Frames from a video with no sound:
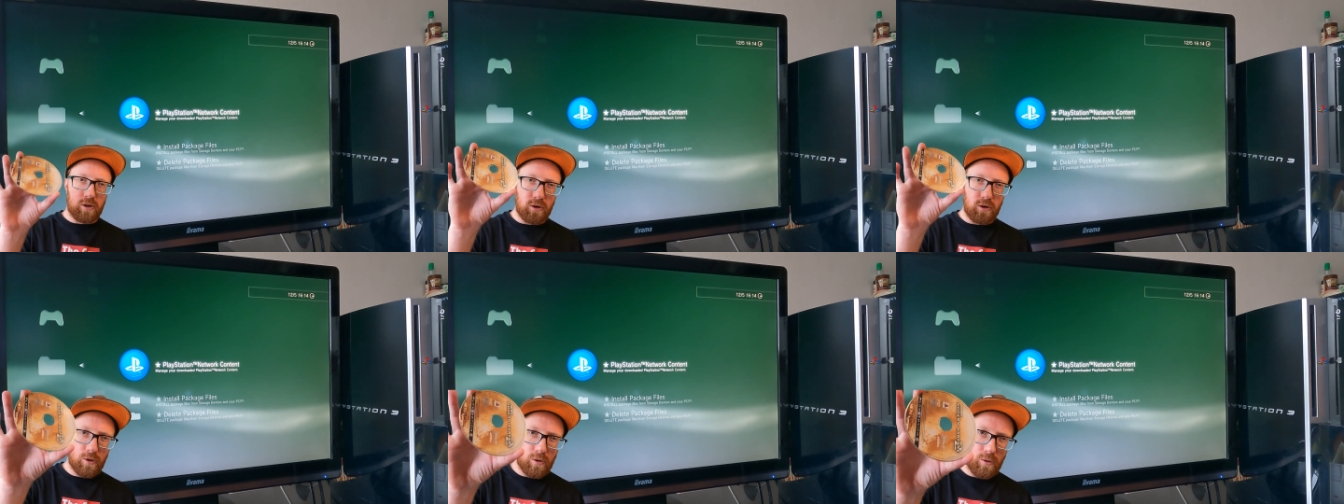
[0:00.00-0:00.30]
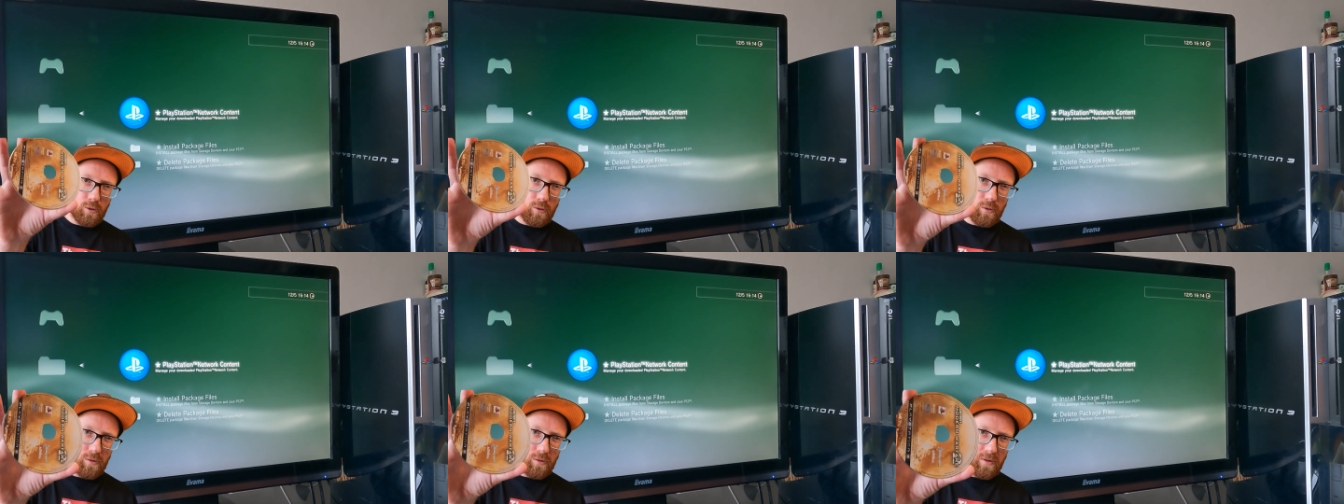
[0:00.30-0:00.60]

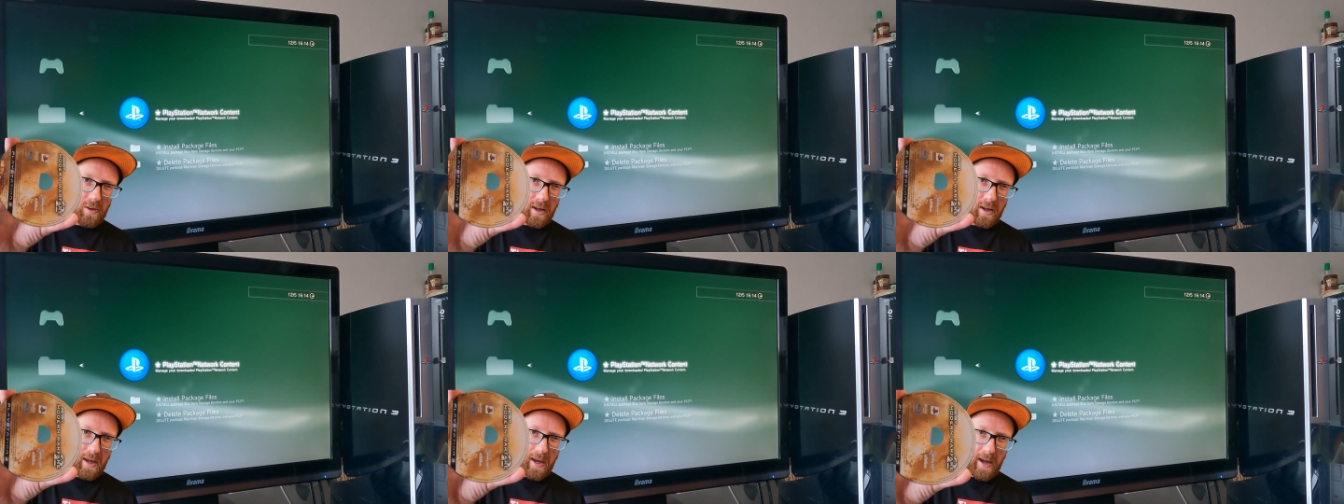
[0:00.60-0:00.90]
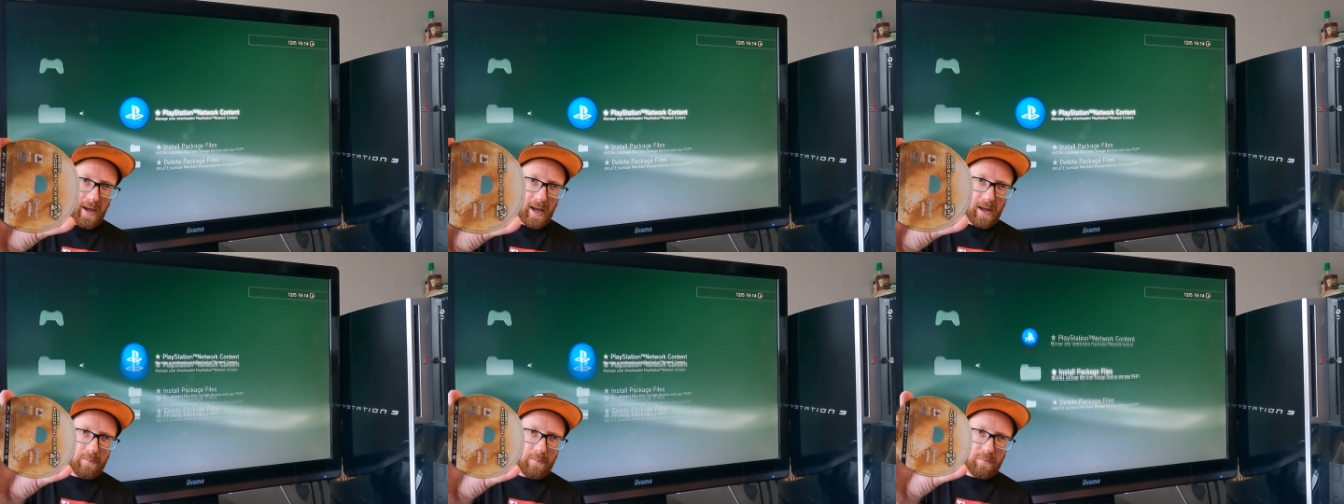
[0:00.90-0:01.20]
Use the
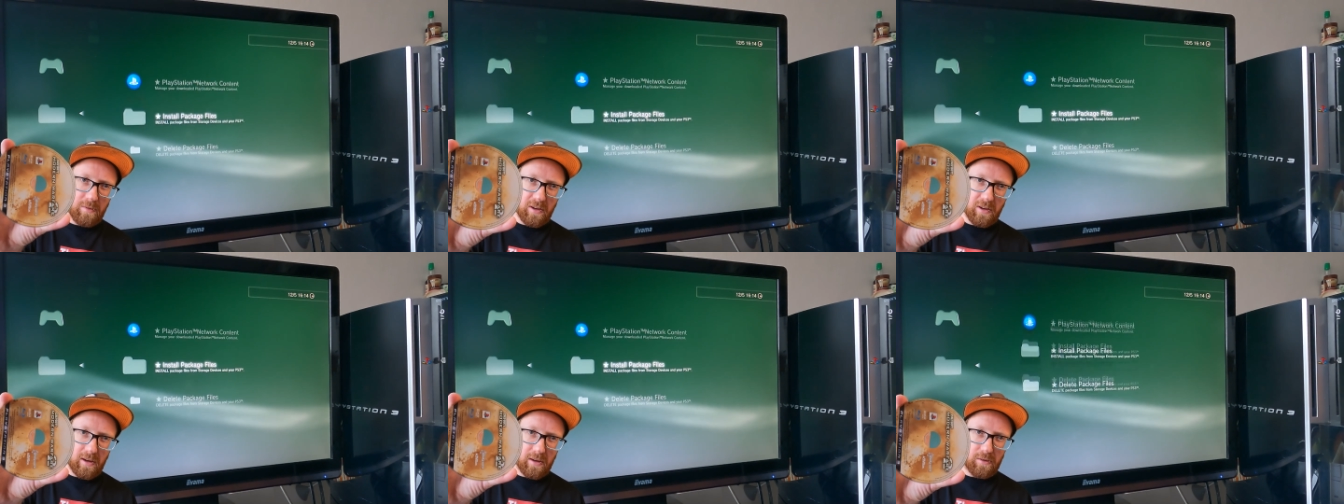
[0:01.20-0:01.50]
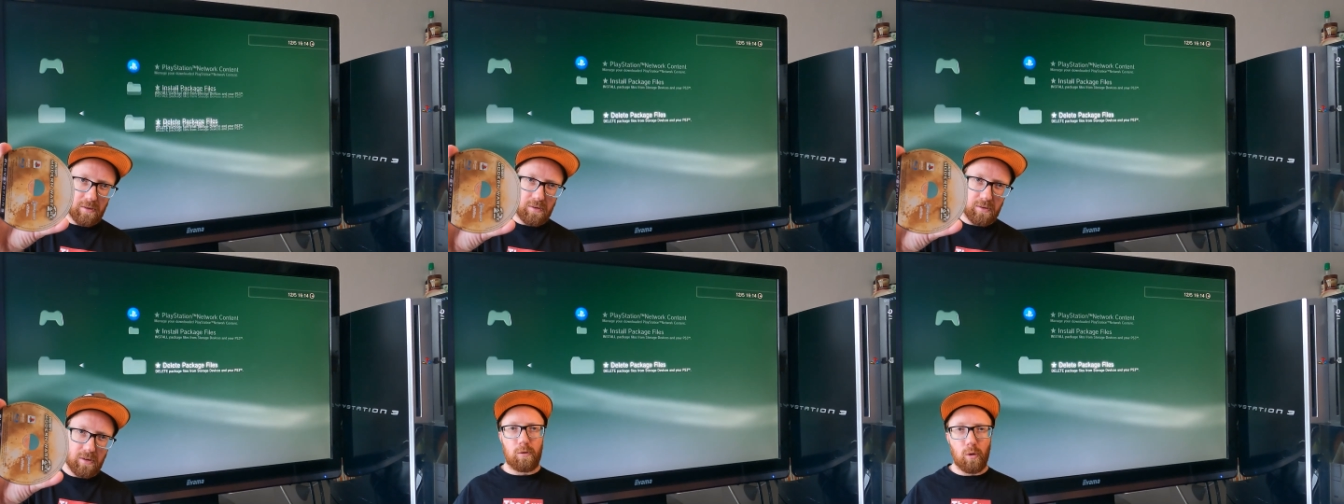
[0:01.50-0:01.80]
game
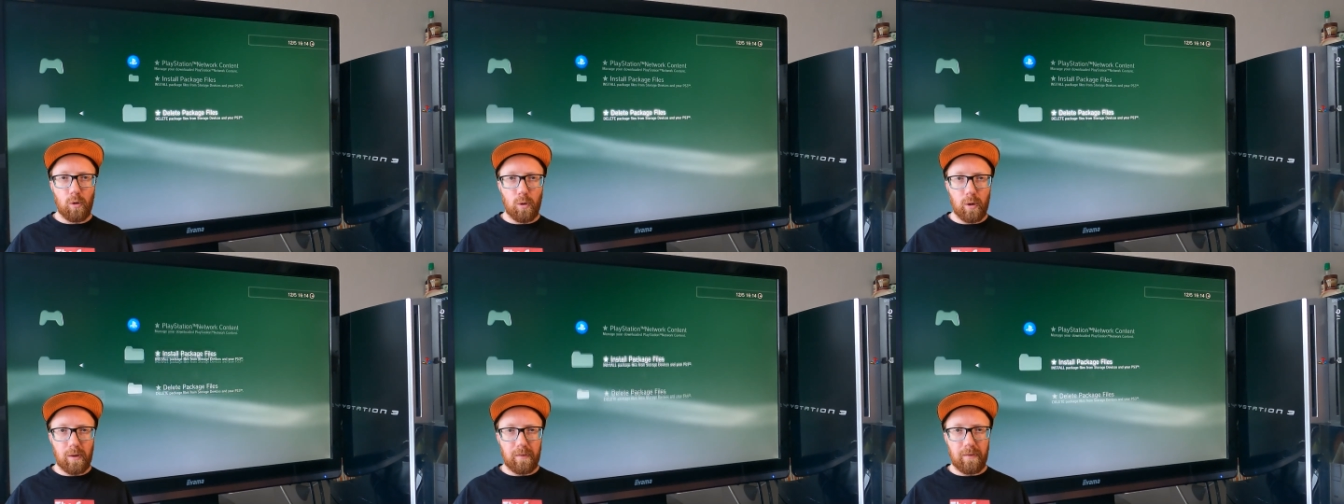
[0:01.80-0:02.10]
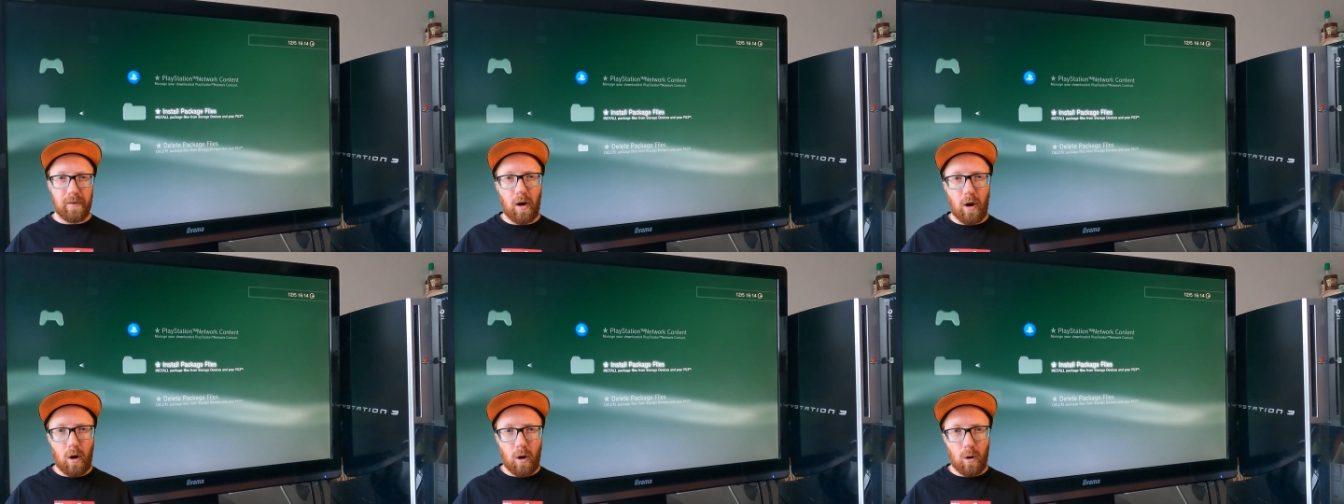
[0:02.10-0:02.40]
disk. Do it
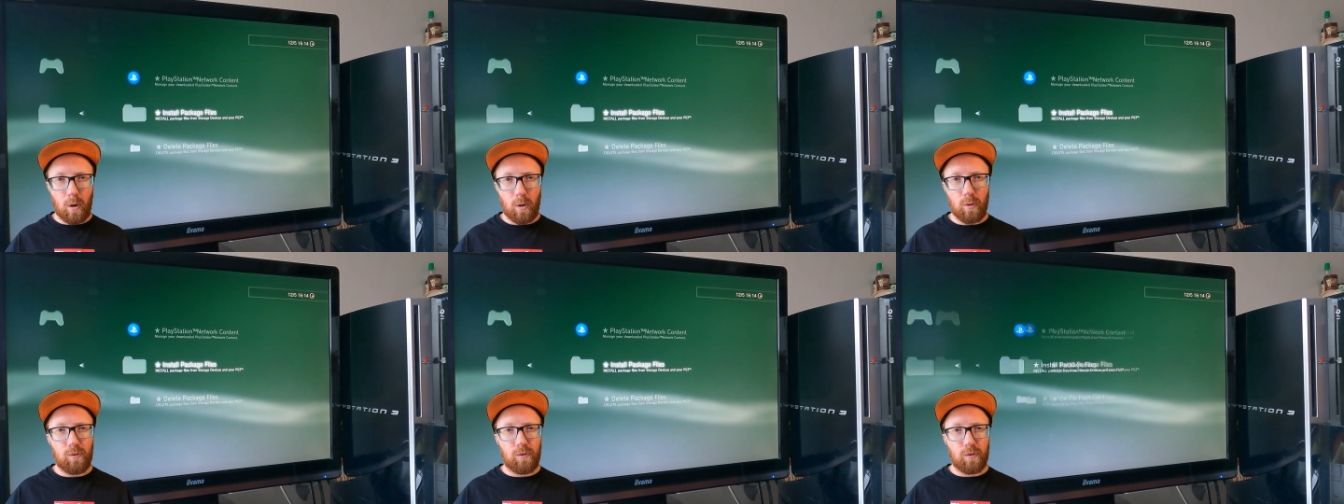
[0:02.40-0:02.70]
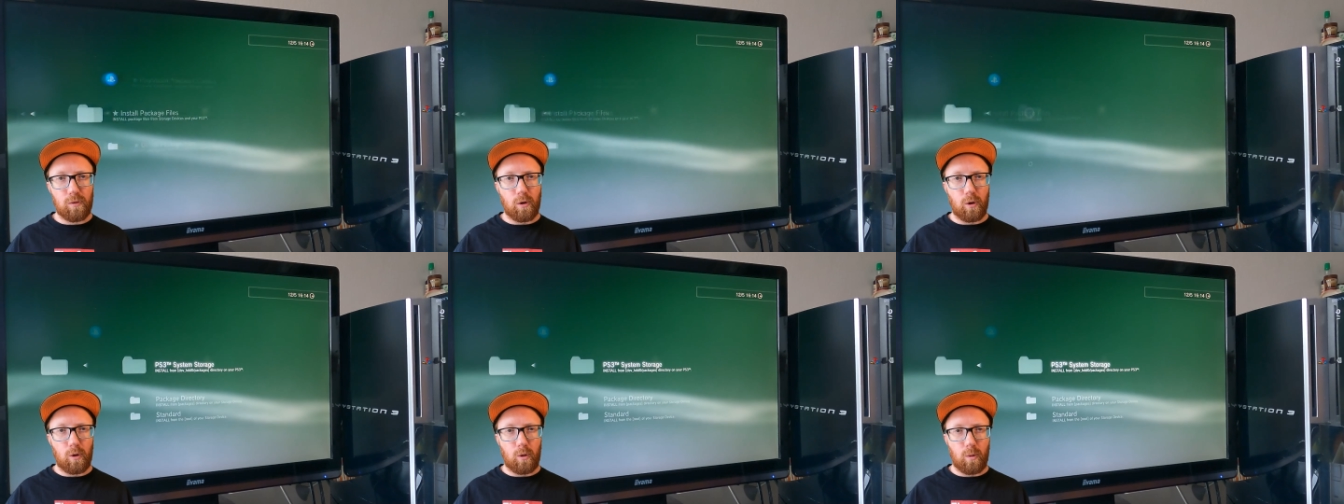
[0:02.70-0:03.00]
the old
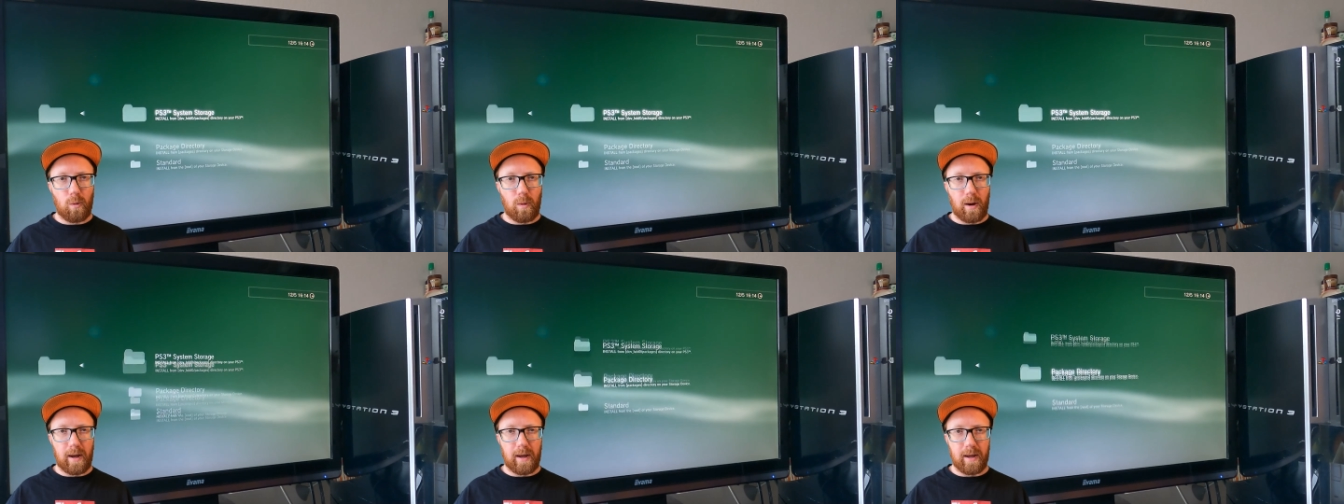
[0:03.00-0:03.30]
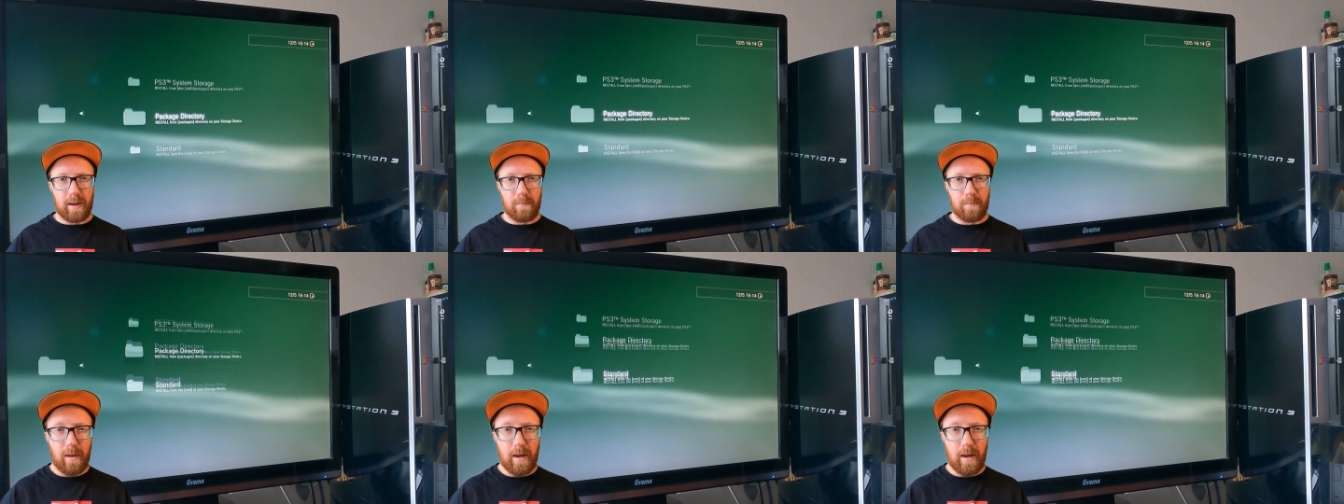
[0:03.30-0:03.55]
school way.